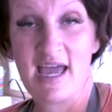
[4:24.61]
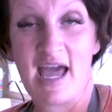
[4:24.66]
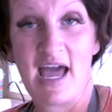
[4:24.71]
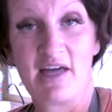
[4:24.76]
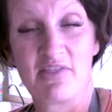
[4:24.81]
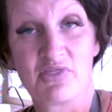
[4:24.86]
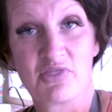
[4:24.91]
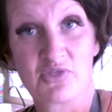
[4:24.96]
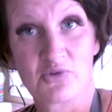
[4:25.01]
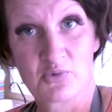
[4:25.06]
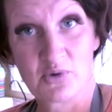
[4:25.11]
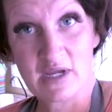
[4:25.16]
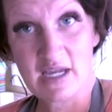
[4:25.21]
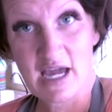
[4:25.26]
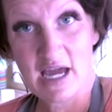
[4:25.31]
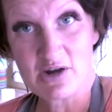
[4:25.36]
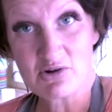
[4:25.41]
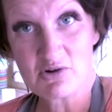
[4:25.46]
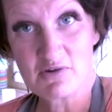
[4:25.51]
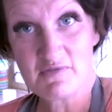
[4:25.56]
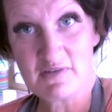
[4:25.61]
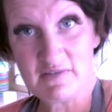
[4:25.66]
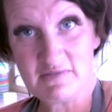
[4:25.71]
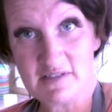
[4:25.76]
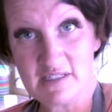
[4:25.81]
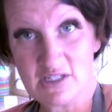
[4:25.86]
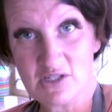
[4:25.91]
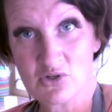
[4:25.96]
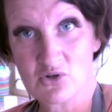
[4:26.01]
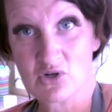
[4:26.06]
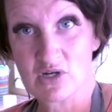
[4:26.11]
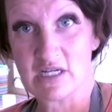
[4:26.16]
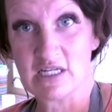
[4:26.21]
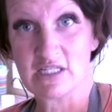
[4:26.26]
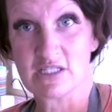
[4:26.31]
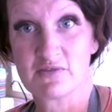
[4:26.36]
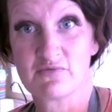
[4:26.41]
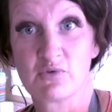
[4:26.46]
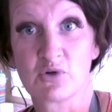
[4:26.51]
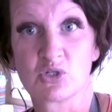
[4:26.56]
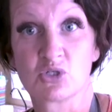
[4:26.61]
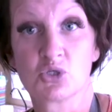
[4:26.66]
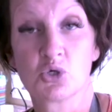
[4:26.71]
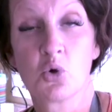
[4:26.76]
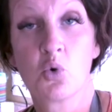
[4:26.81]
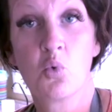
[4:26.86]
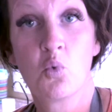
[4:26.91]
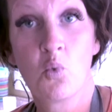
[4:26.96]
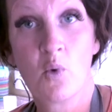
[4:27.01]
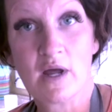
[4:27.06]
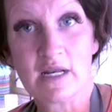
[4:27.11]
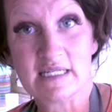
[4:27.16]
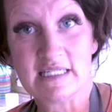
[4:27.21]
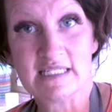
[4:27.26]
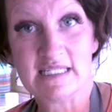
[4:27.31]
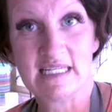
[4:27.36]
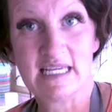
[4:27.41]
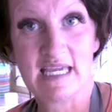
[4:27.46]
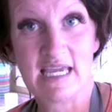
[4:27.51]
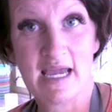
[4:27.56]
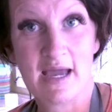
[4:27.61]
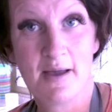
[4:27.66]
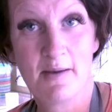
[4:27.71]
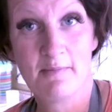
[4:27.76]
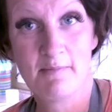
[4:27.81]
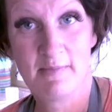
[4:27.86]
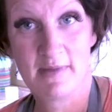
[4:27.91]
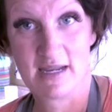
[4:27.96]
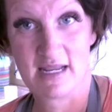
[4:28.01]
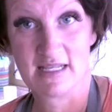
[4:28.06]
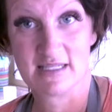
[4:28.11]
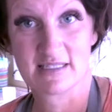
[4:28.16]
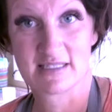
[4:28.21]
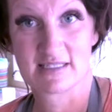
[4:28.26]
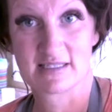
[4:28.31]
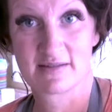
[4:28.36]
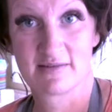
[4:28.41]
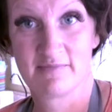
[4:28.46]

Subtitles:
at 350 degrees for 20 minutes.